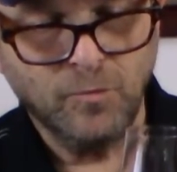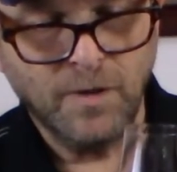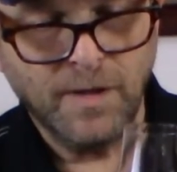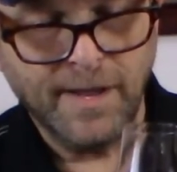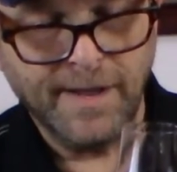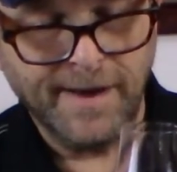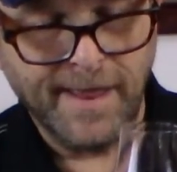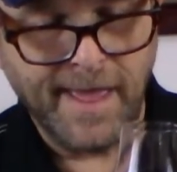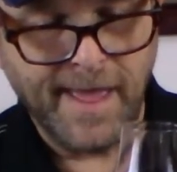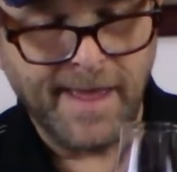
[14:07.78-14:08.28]

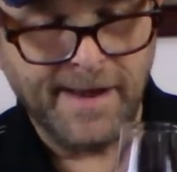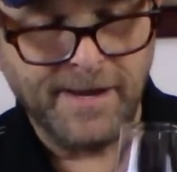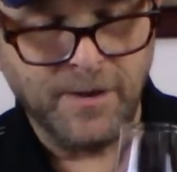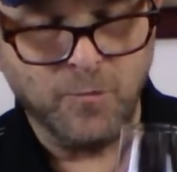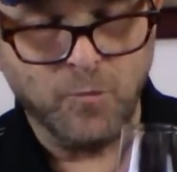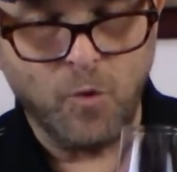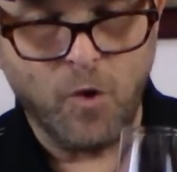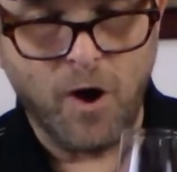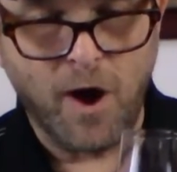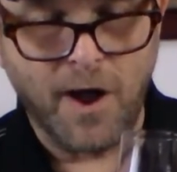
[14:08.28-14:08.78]
and
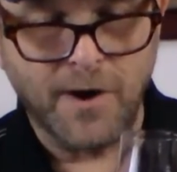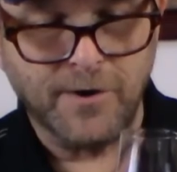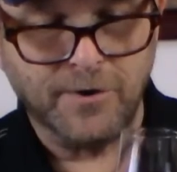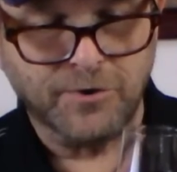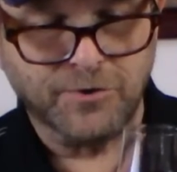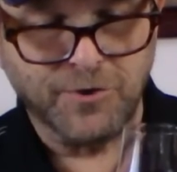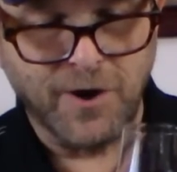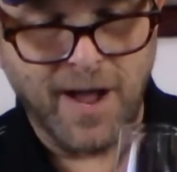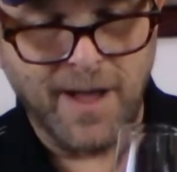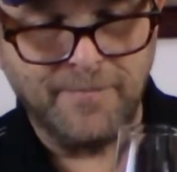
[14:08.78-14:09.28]
adding
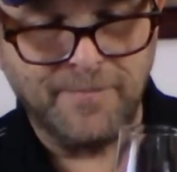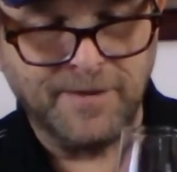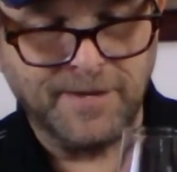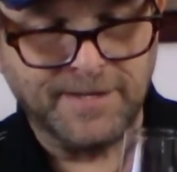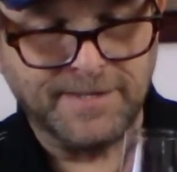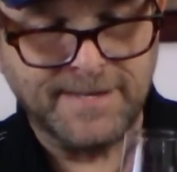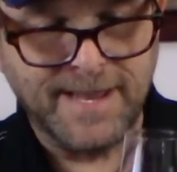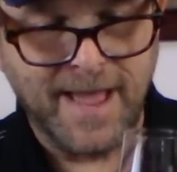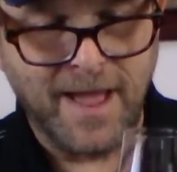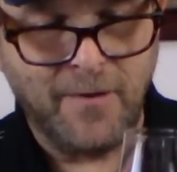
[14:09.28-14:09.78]
water, dropping
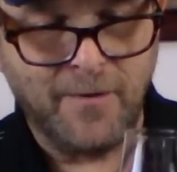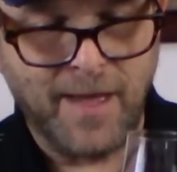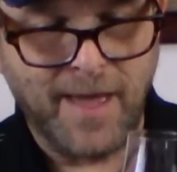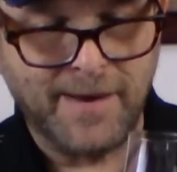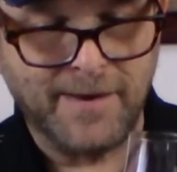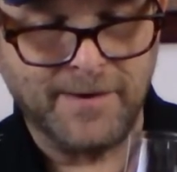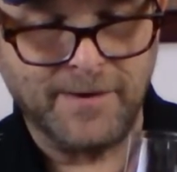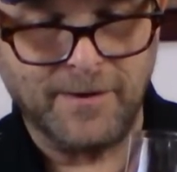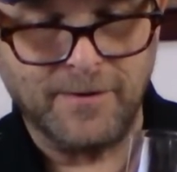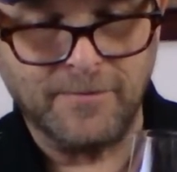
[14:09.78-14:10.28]
it down,
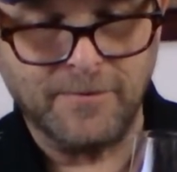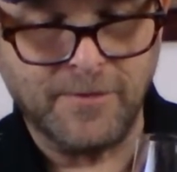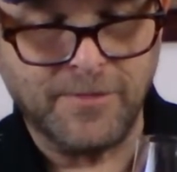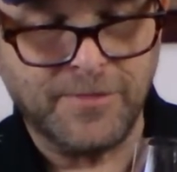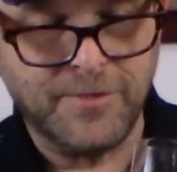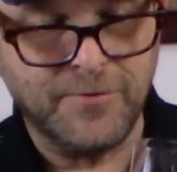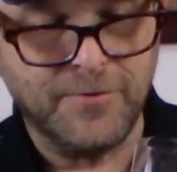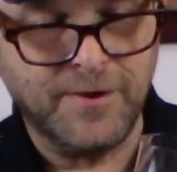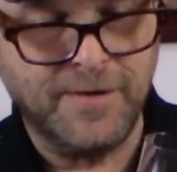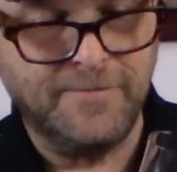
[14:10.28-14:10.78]
I don't know,
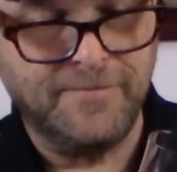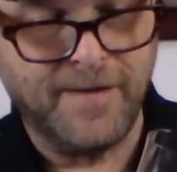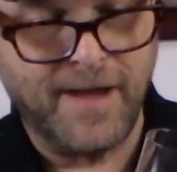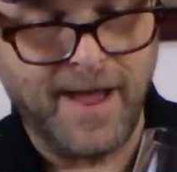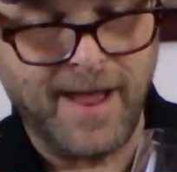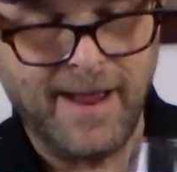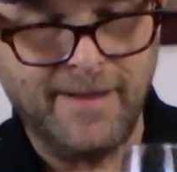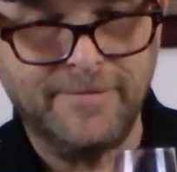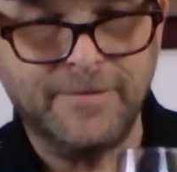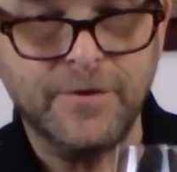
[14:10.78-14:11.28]

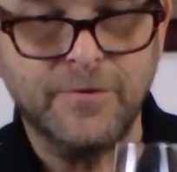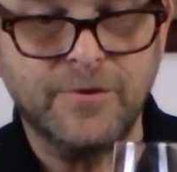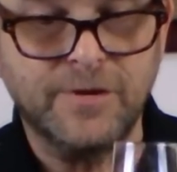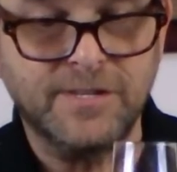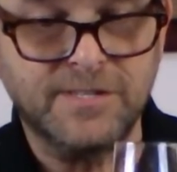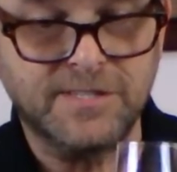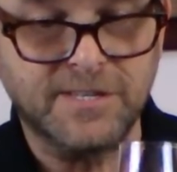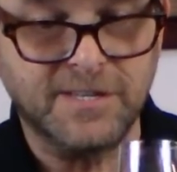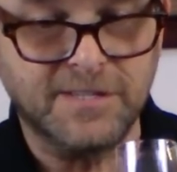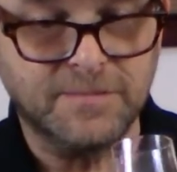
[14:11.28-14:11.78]
35,
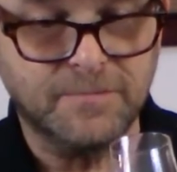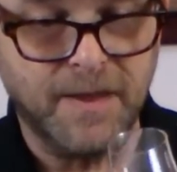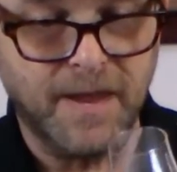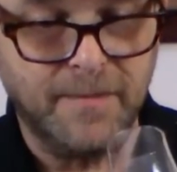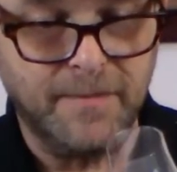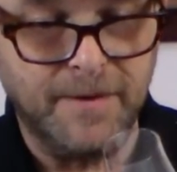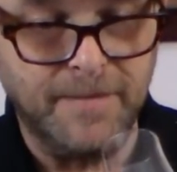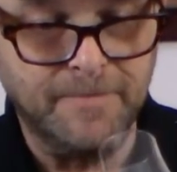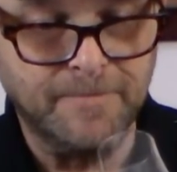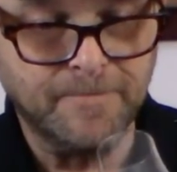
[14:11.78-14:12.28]
36
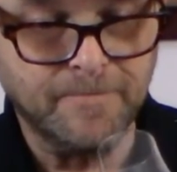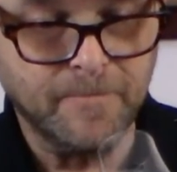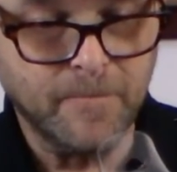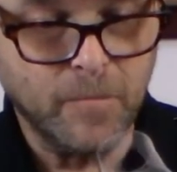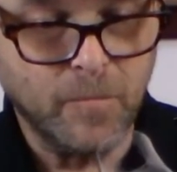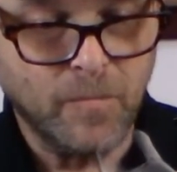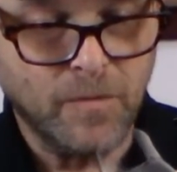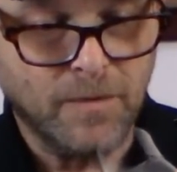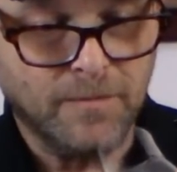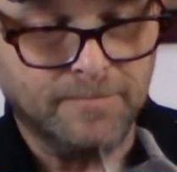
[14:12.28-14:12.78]
maybe,
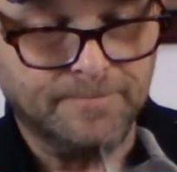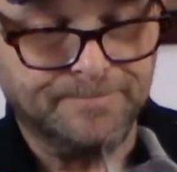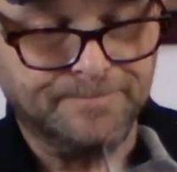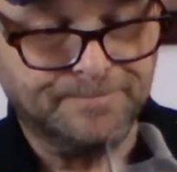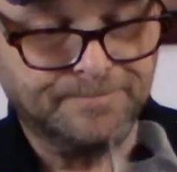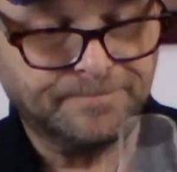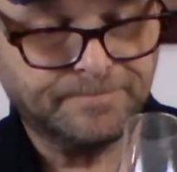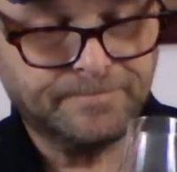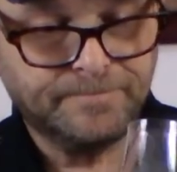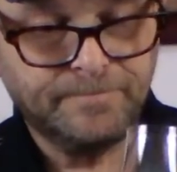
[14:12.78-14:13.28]

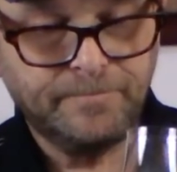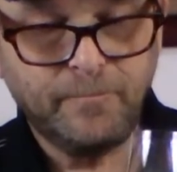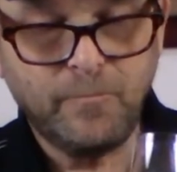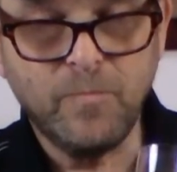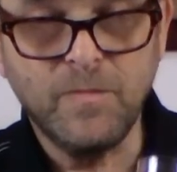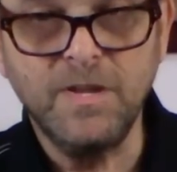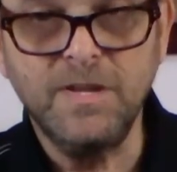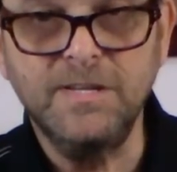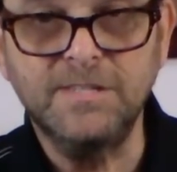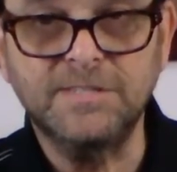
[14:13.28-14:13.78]

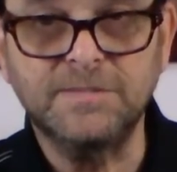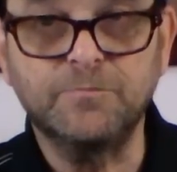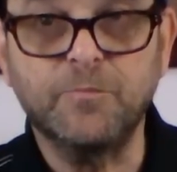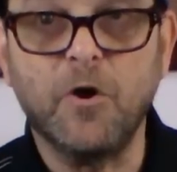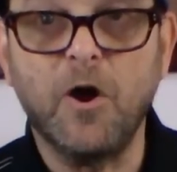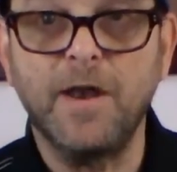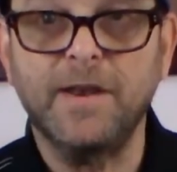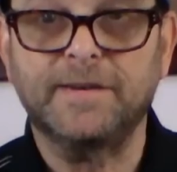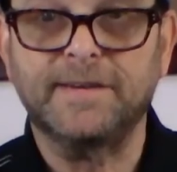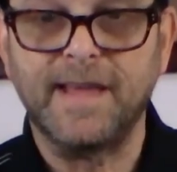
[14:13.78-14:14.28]
is
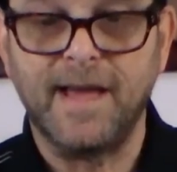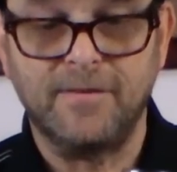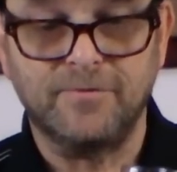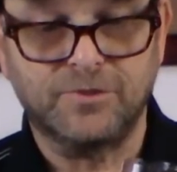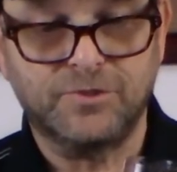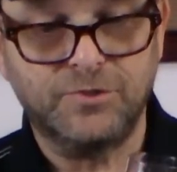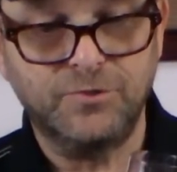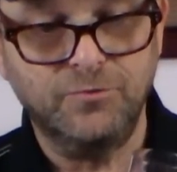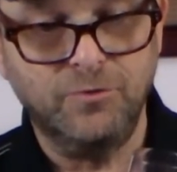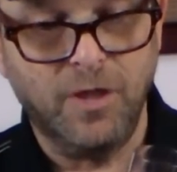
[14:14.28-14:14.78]
brought it
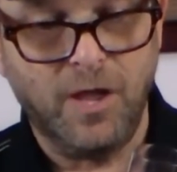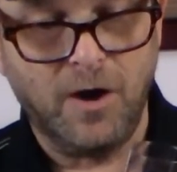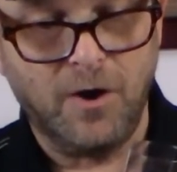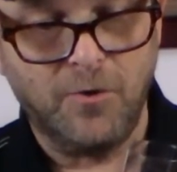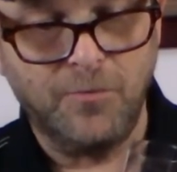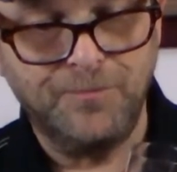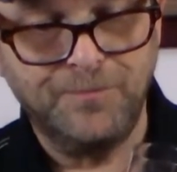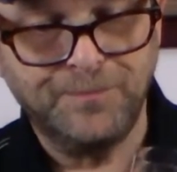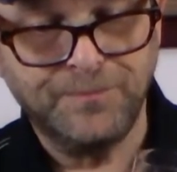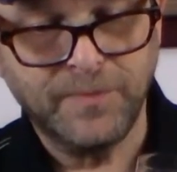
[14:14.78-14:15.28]
down too
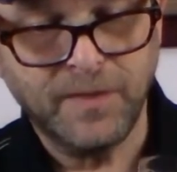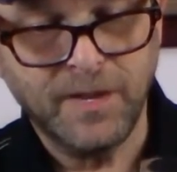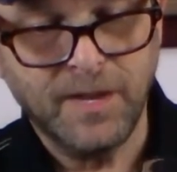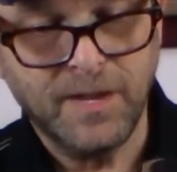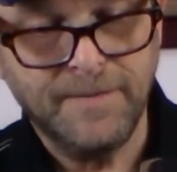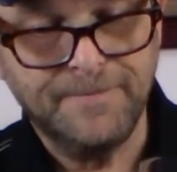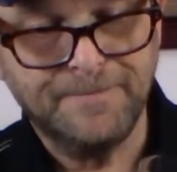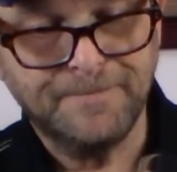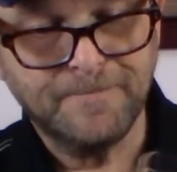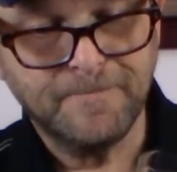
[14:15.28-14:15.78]
low.
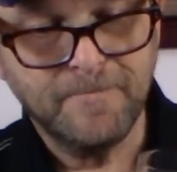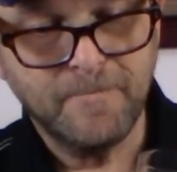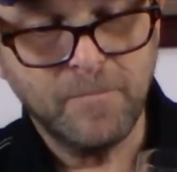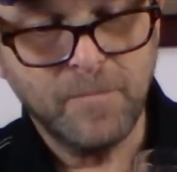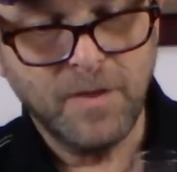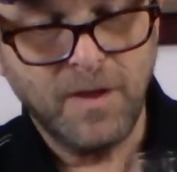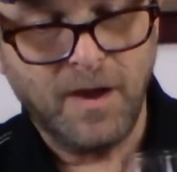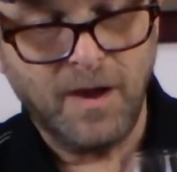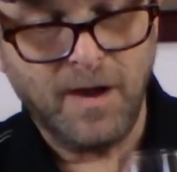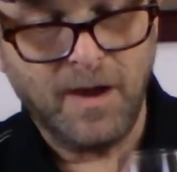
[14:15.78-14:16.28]

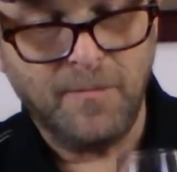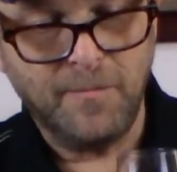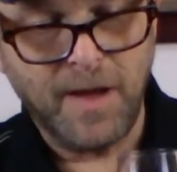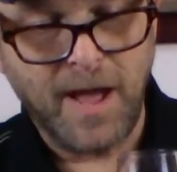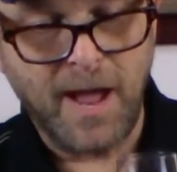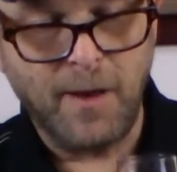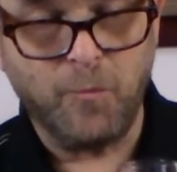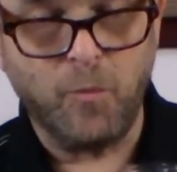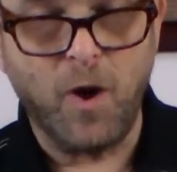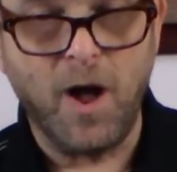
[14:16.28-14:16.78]

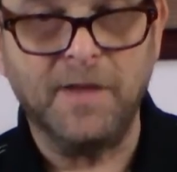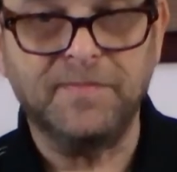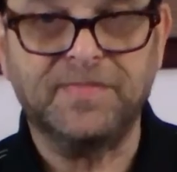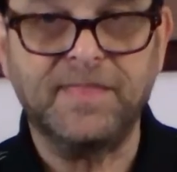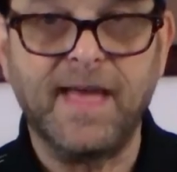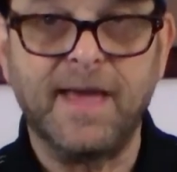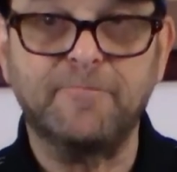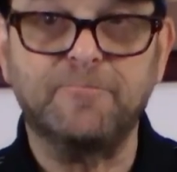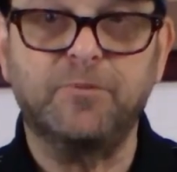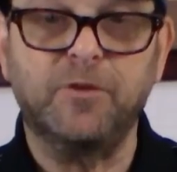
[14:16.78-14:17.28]
I want
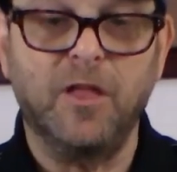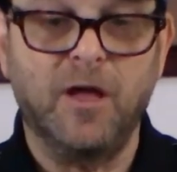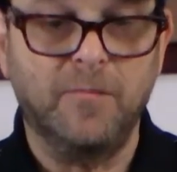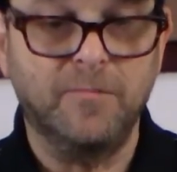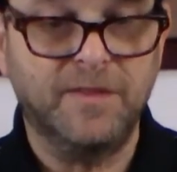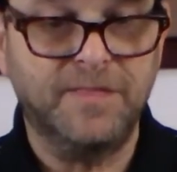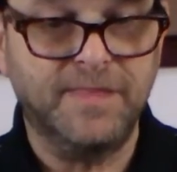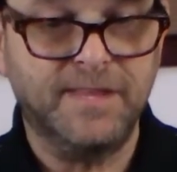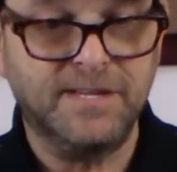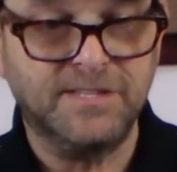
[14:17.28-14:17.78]
that
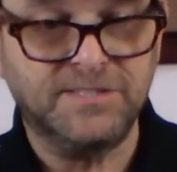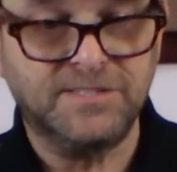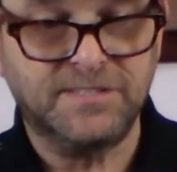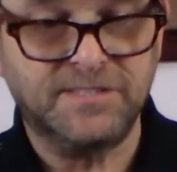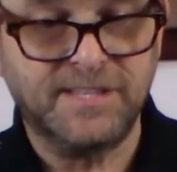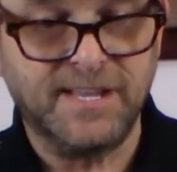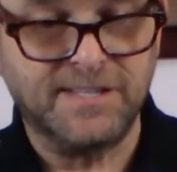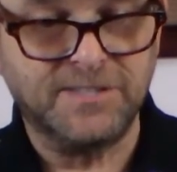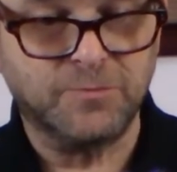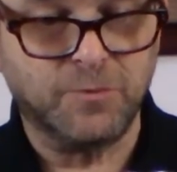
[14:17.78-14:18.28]
plum in this.
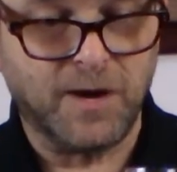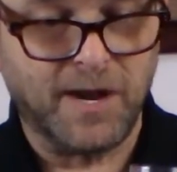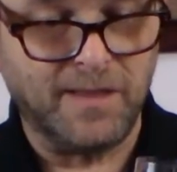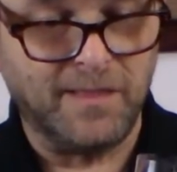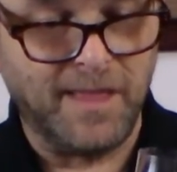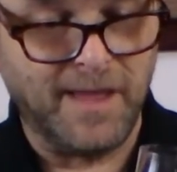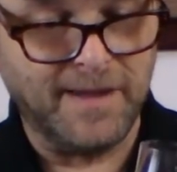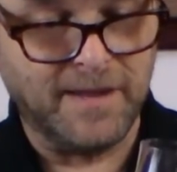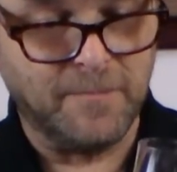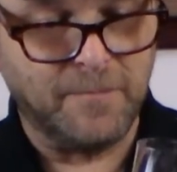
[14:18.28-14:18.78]
That's what I
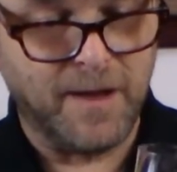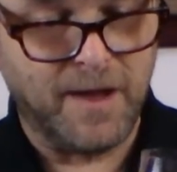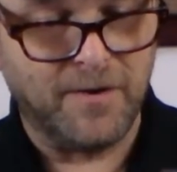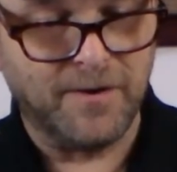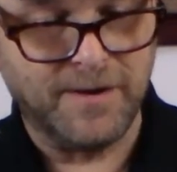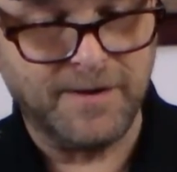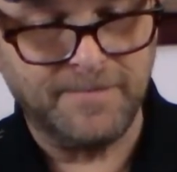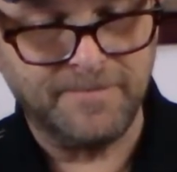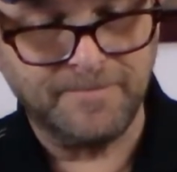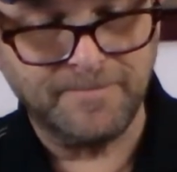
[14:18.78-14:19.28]
like
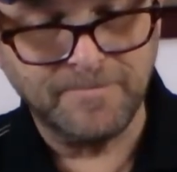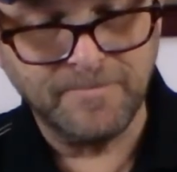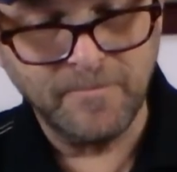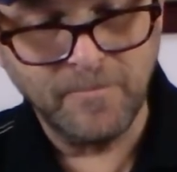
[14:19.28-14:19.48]
about it.